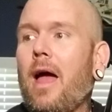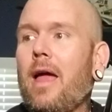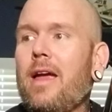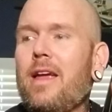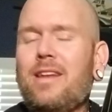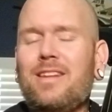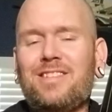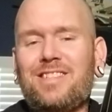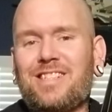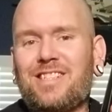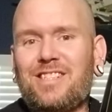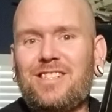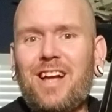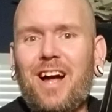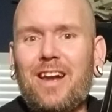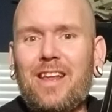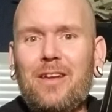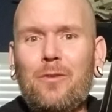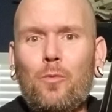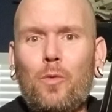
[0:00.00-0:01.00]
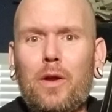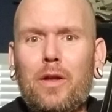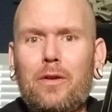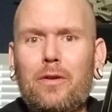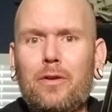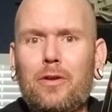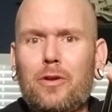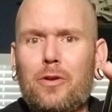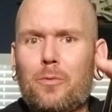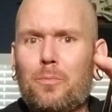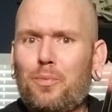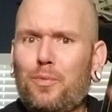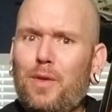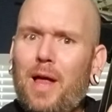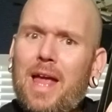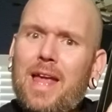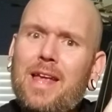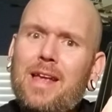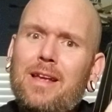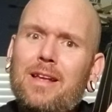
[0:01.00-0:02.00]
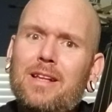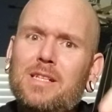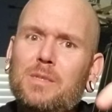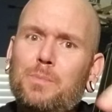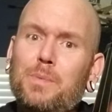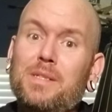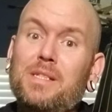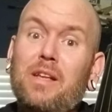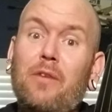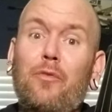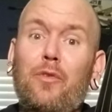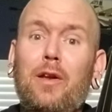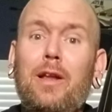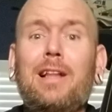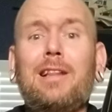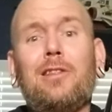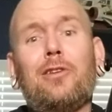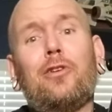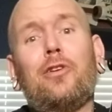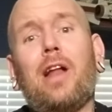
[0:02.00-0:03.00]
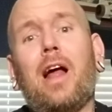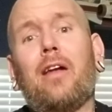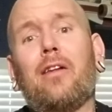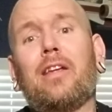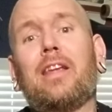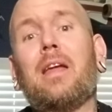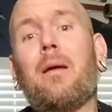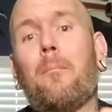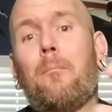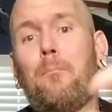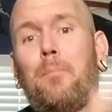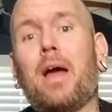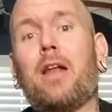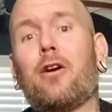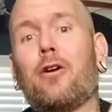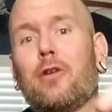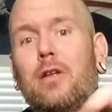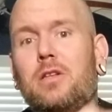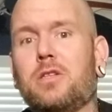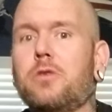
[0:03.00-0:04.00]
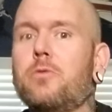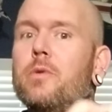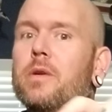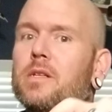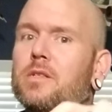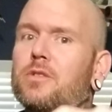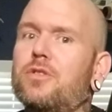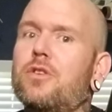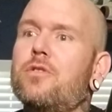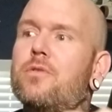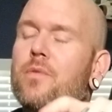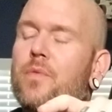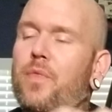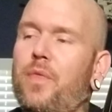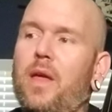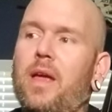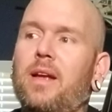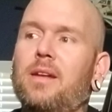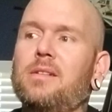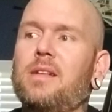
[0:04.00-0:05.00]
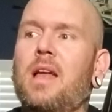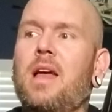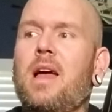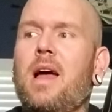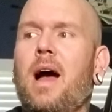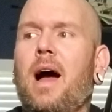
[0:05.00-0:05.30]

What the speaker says: In a study, when you're playing it specifically to learn how to get better at doing certain things,